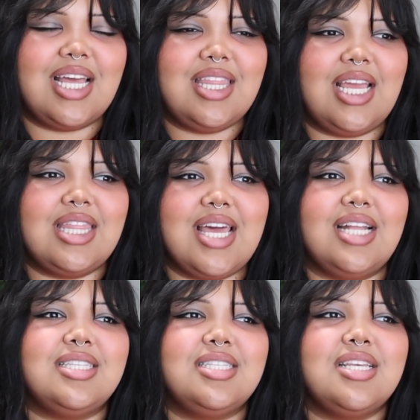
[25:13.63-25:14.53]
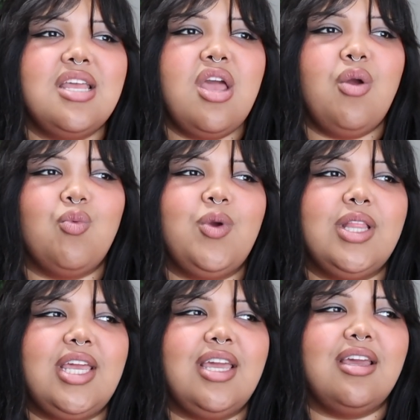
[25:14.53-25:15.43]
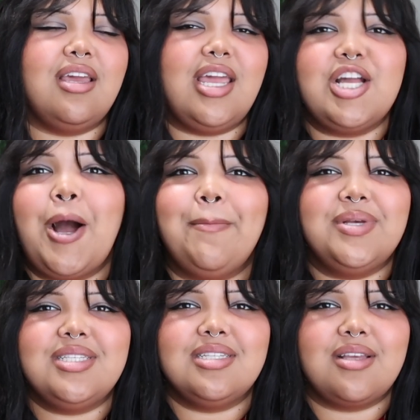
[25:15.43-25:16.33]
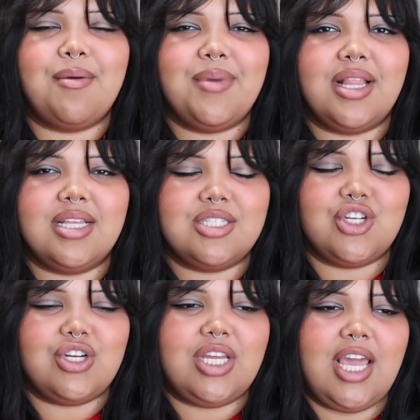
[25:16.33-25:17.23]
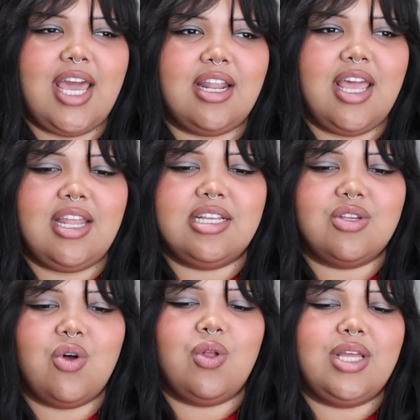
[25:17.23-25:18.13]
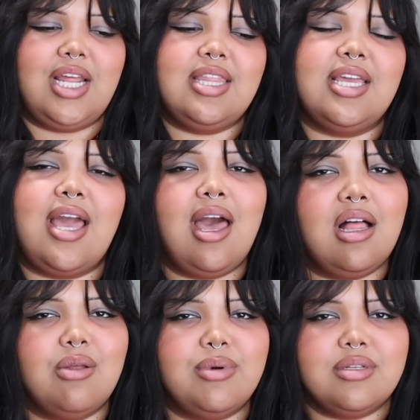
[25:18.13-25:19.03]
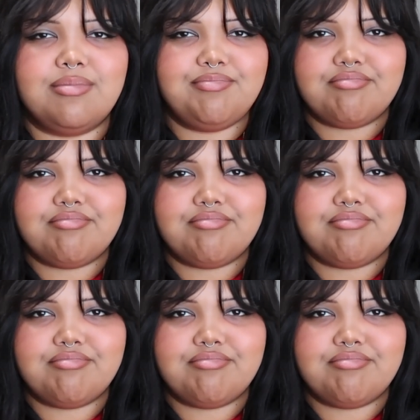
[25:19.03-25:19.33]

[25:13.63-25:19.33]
I think that's really encompasses Camilla's journey in its whole, and I think Elle would